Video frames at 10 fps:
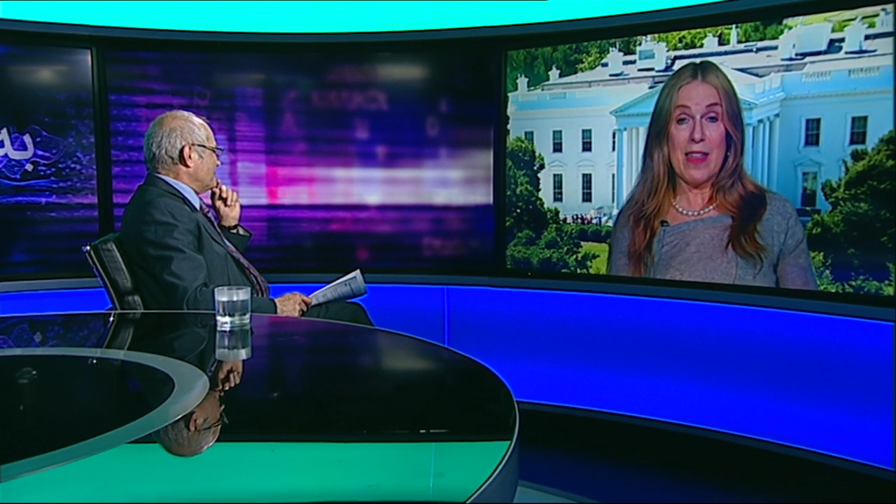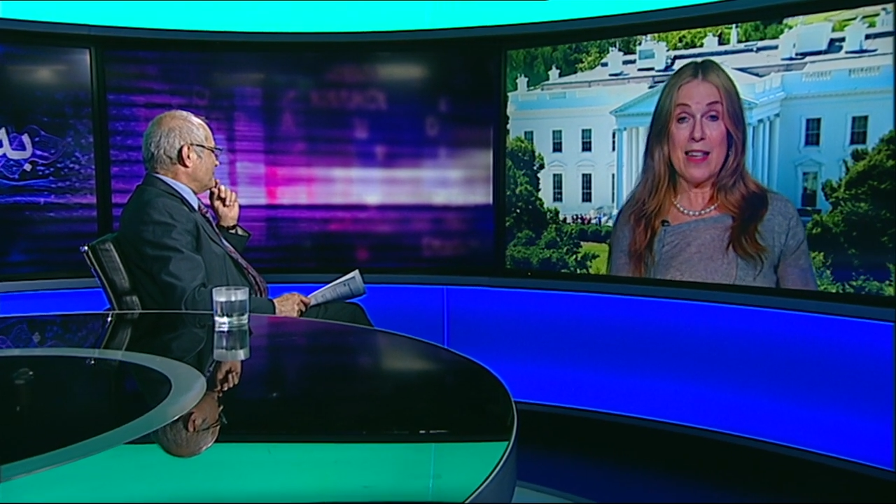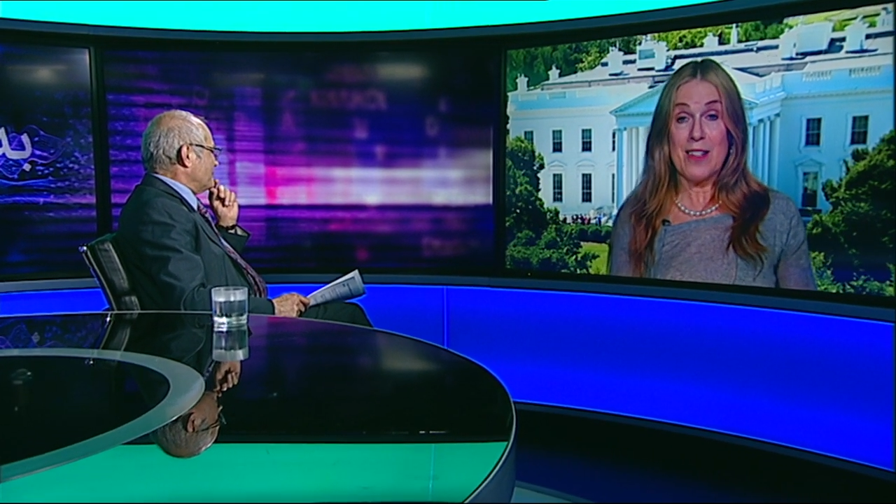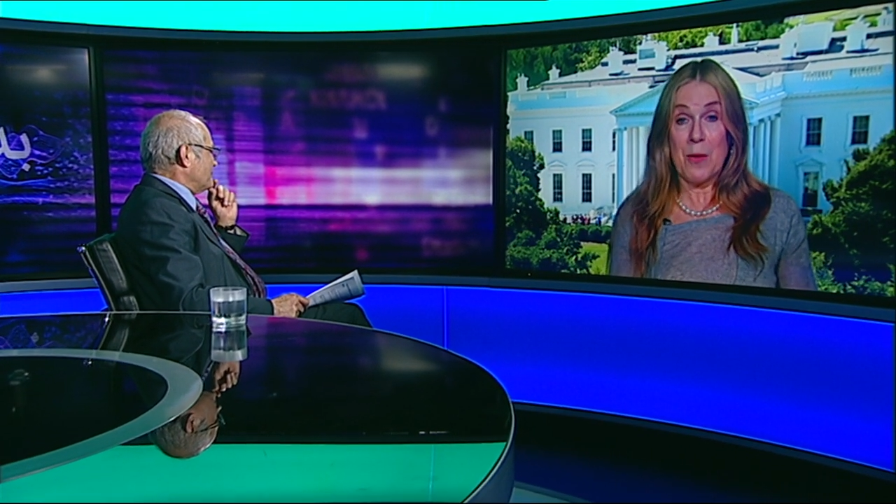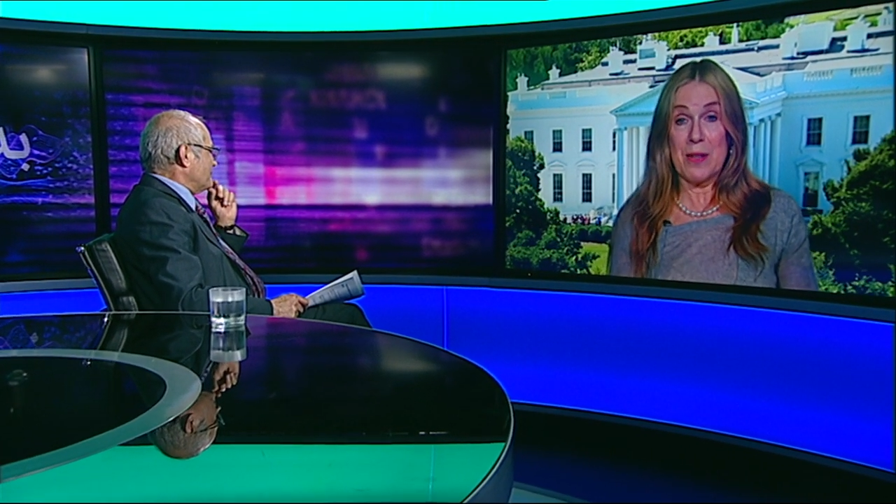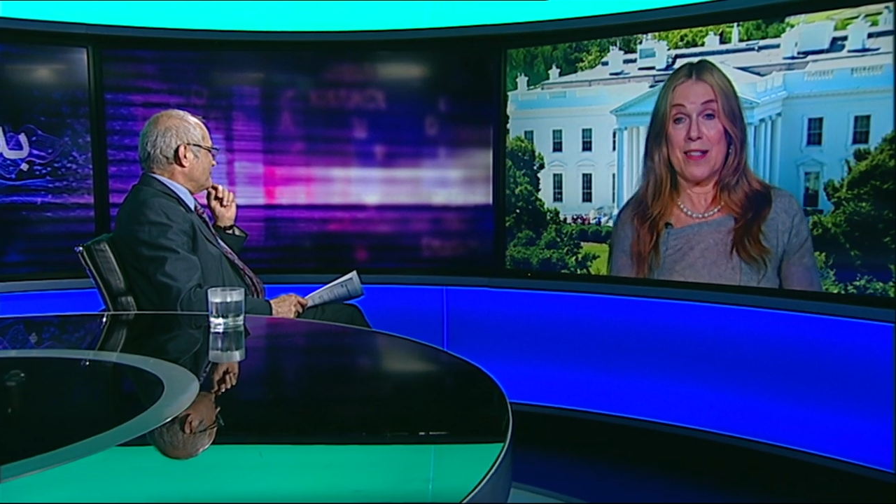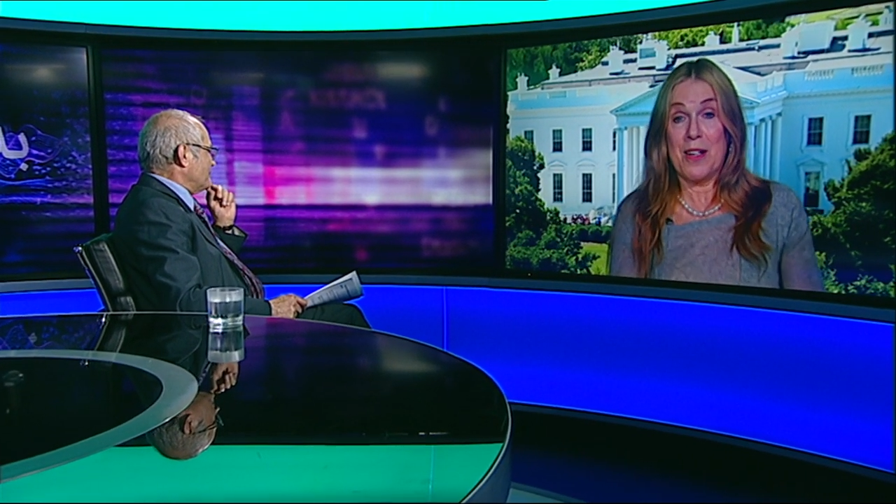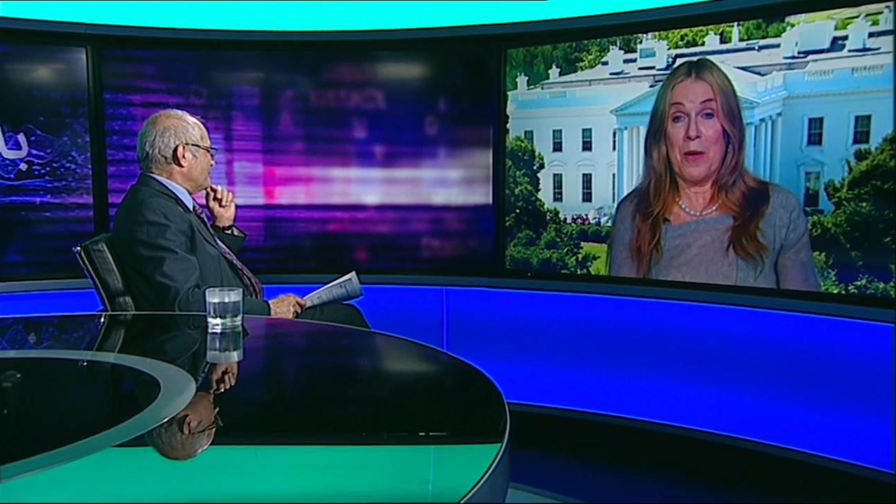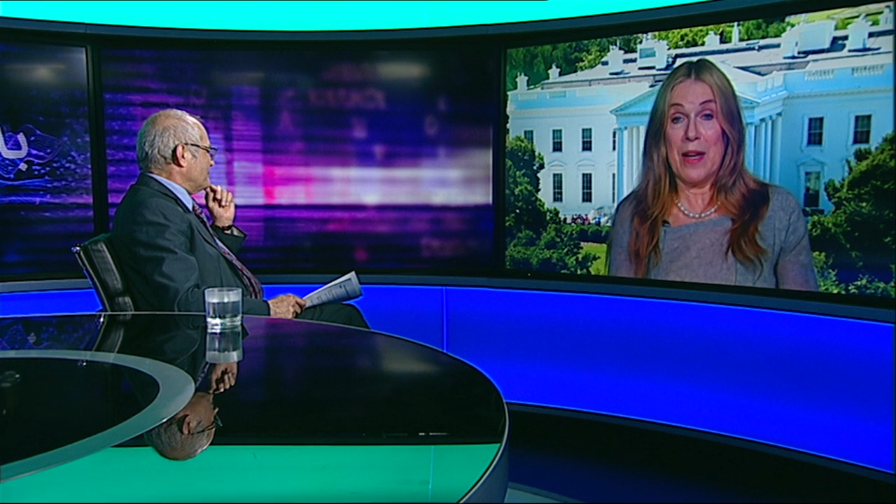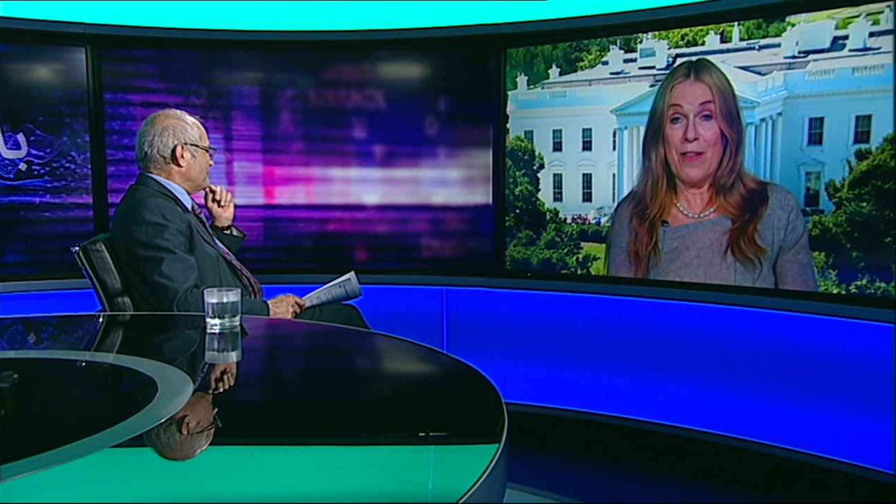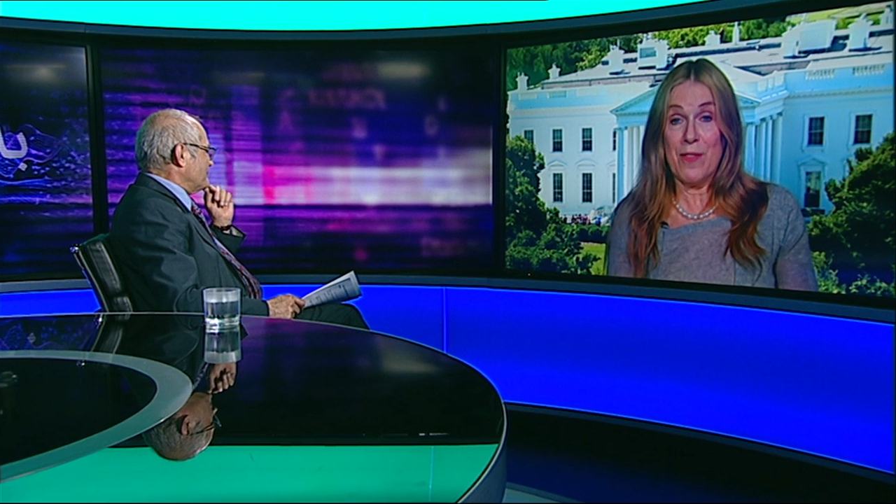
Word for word: and so it's, you know, even